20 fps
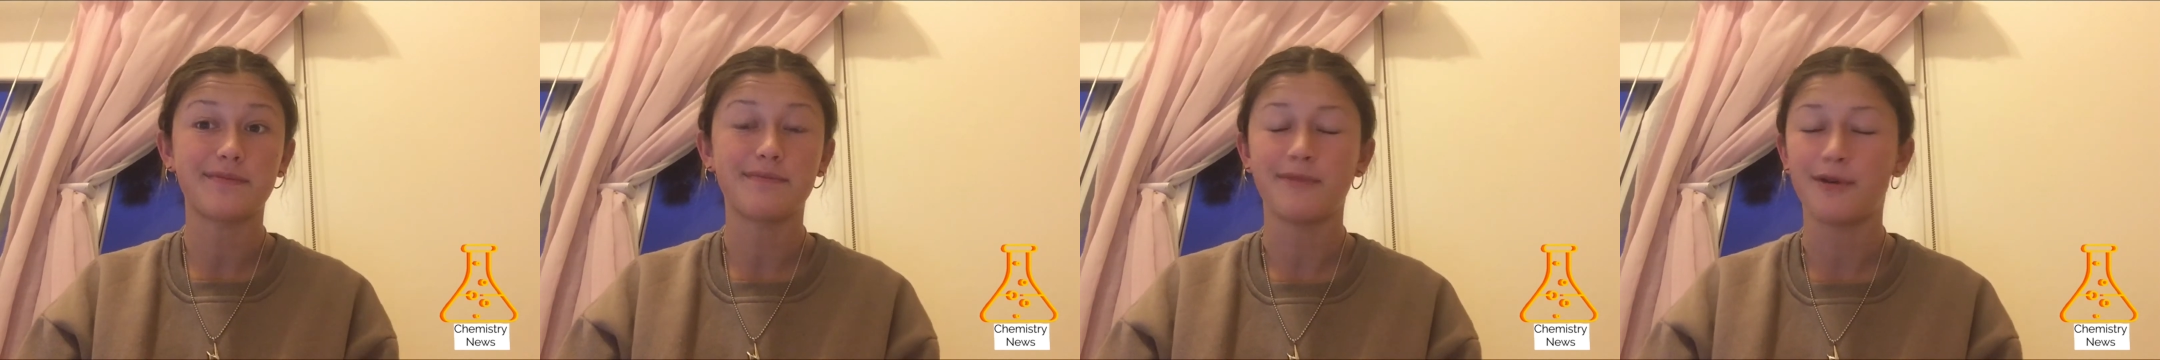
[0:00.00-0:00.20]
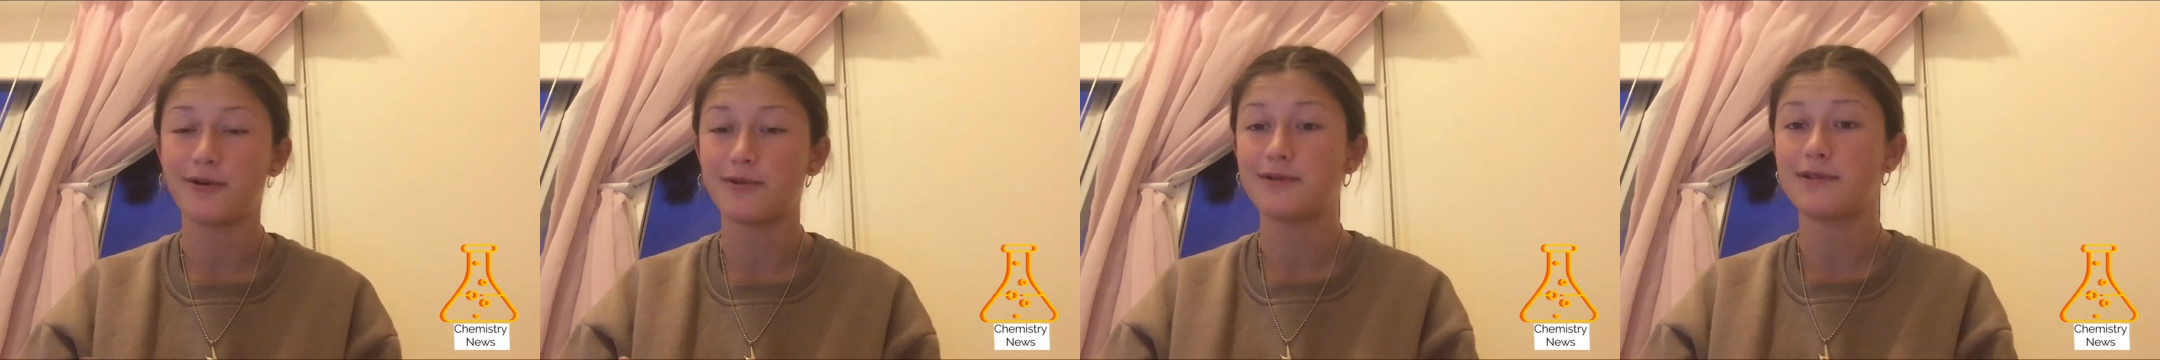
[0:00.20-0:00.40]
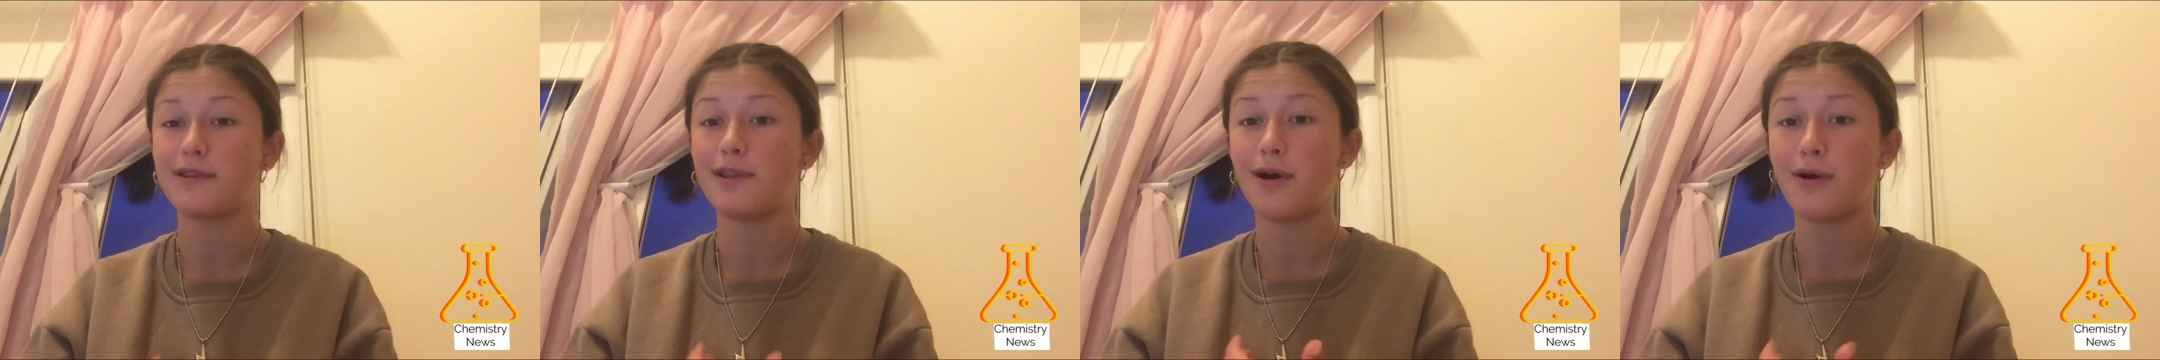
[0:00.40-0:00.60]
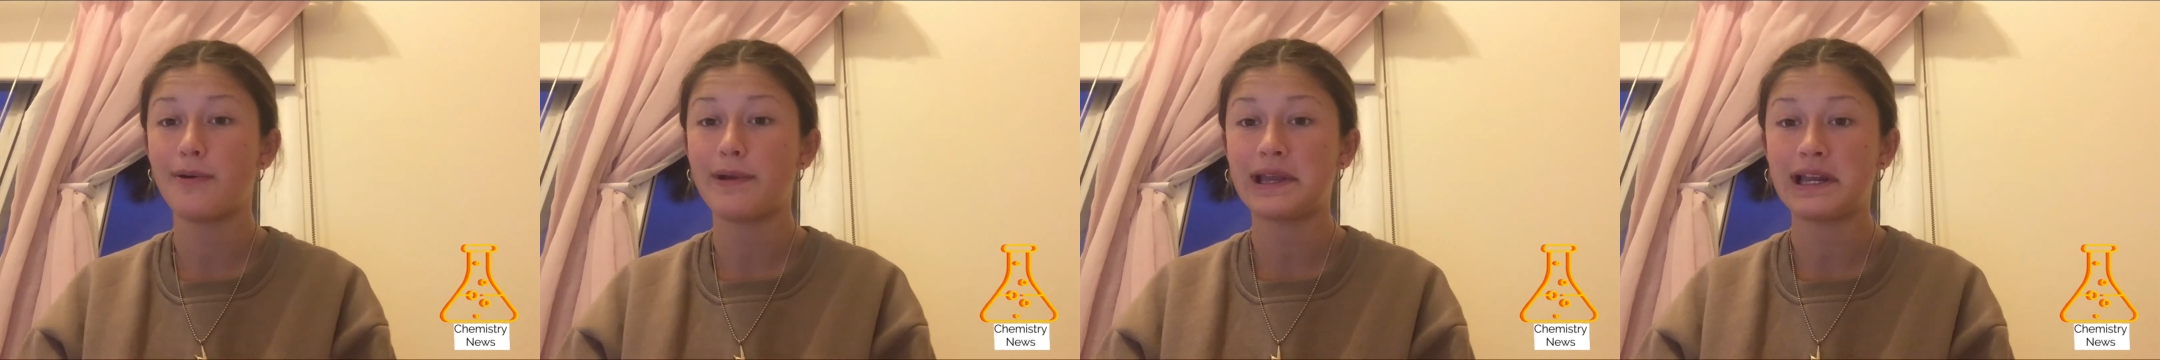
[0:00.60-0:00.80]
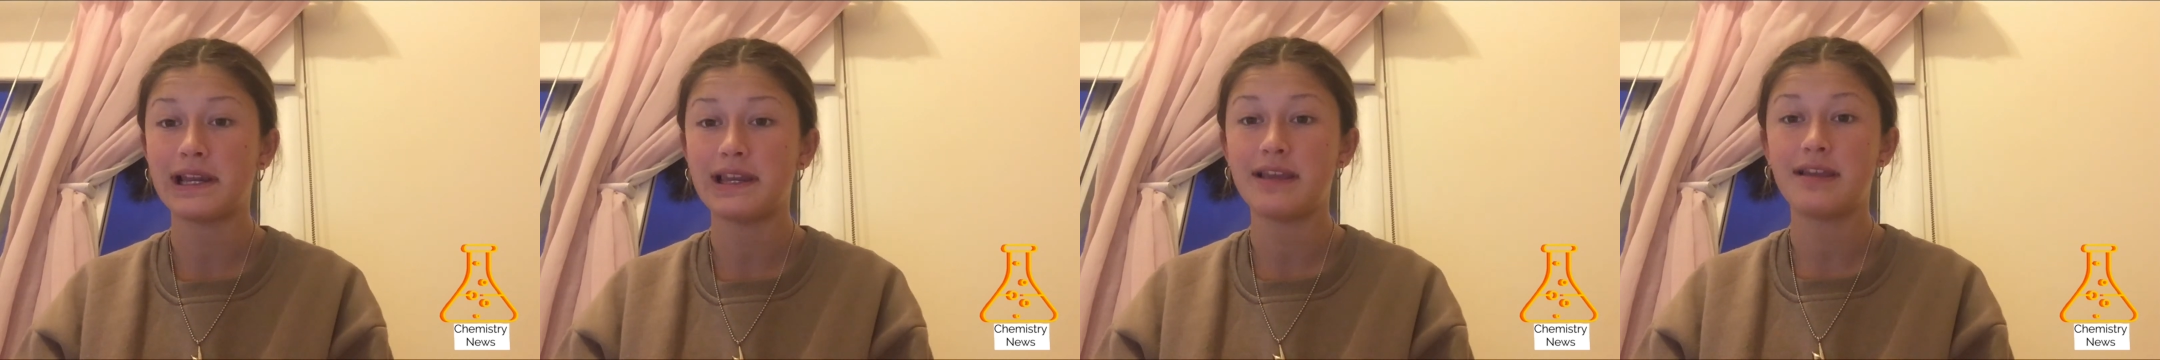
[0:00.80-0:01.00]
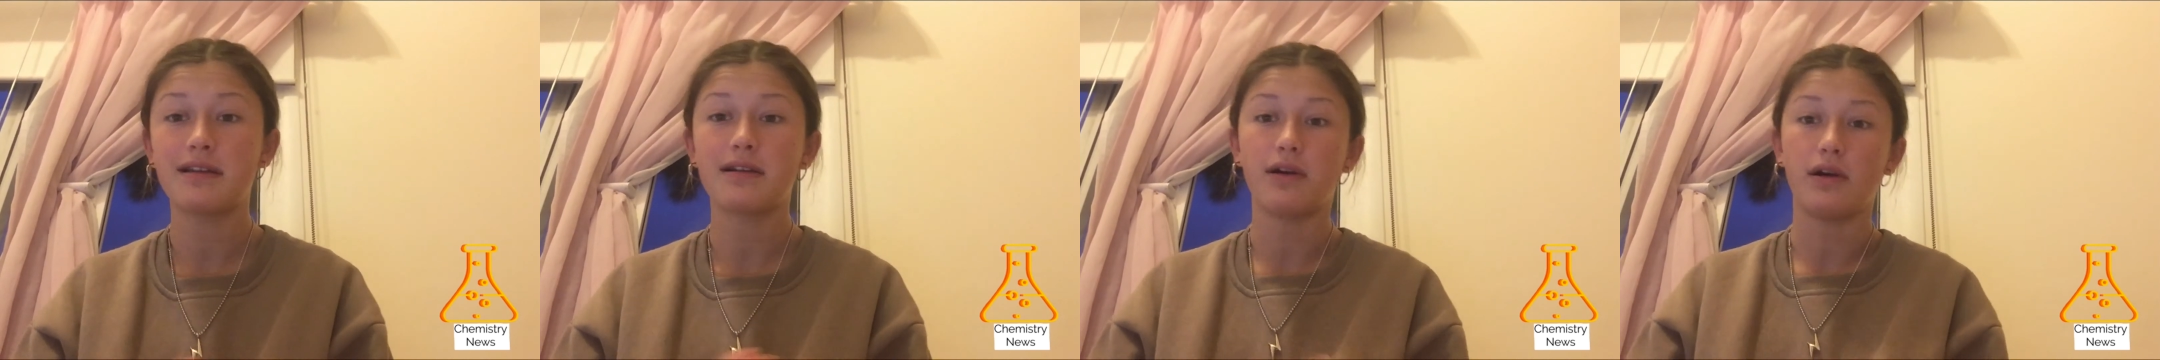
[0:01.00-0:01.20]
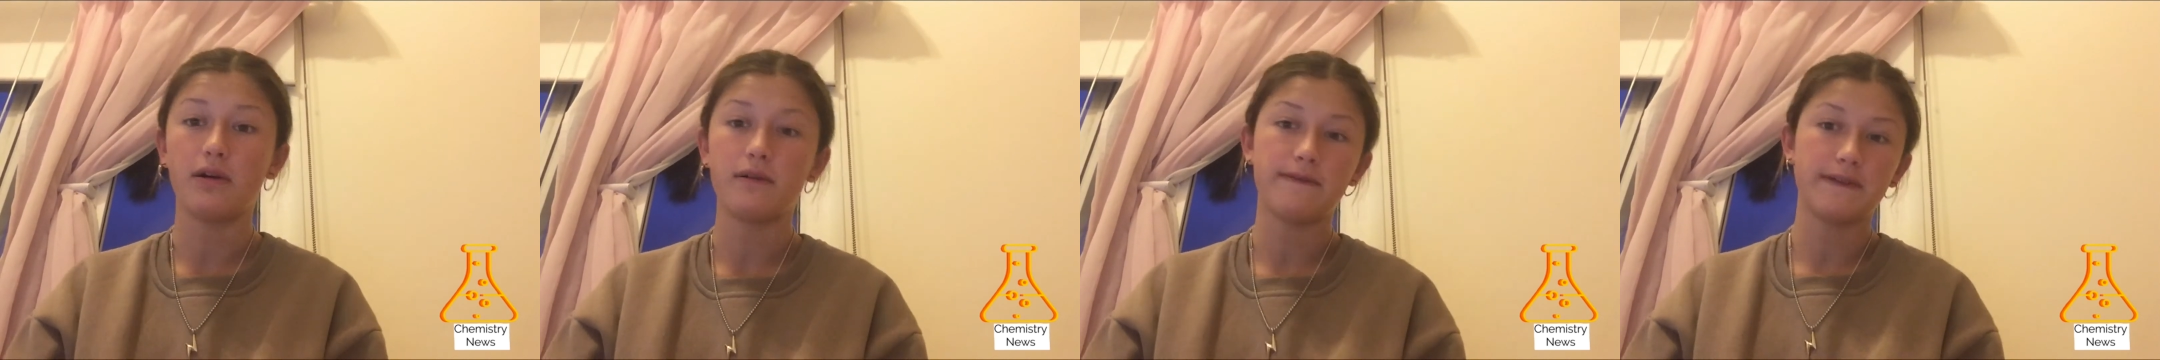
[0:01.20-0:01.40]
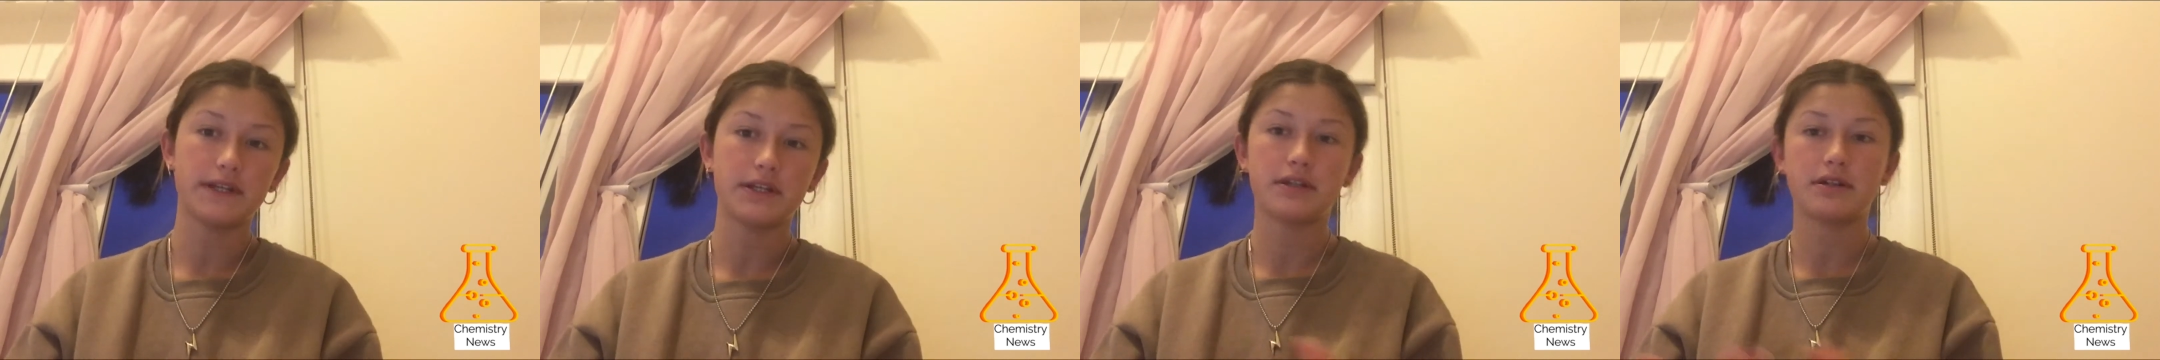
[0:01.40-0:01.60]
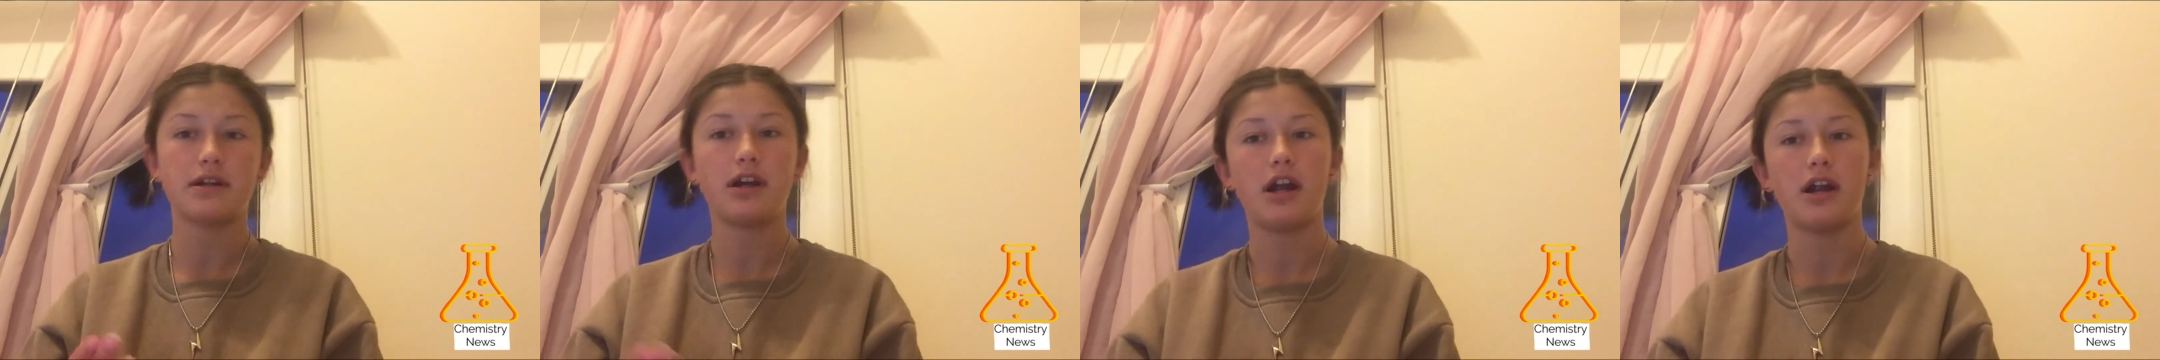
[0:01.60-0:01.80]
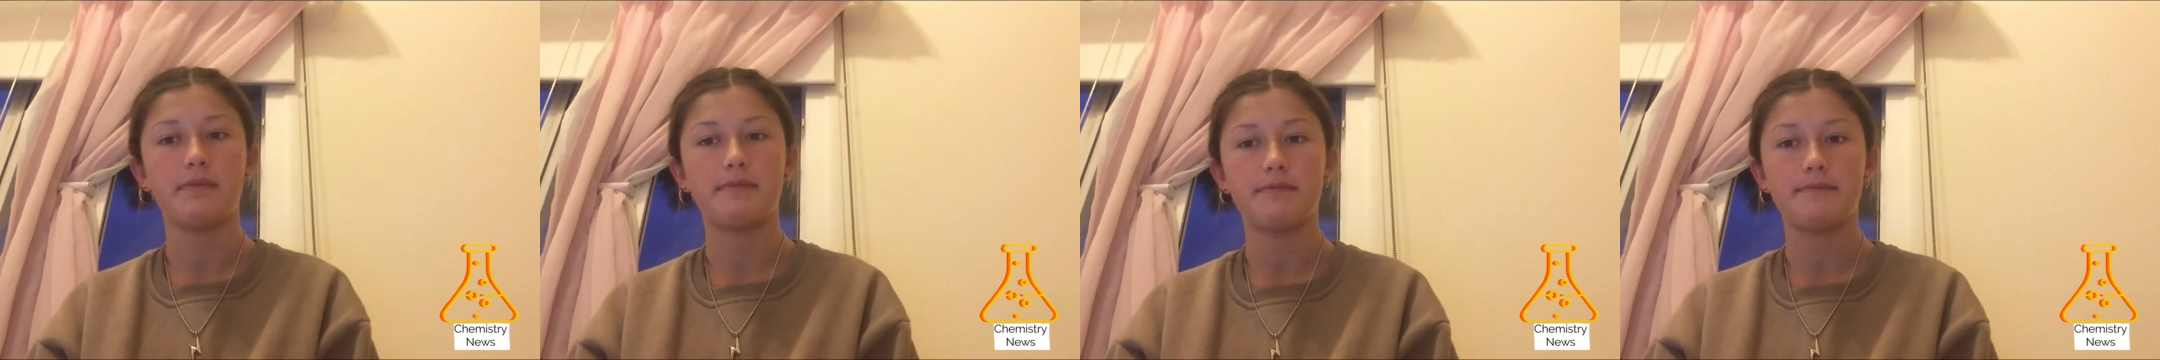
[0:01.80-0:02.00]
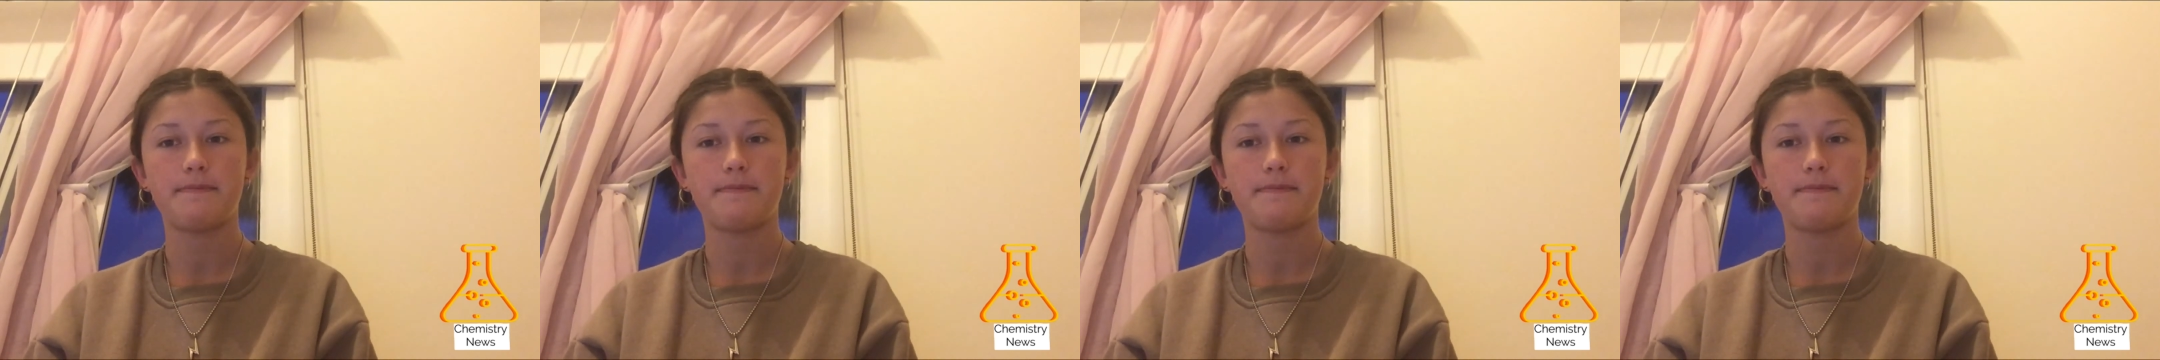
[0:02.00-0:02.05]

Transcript: most knowingly goldfish and carp,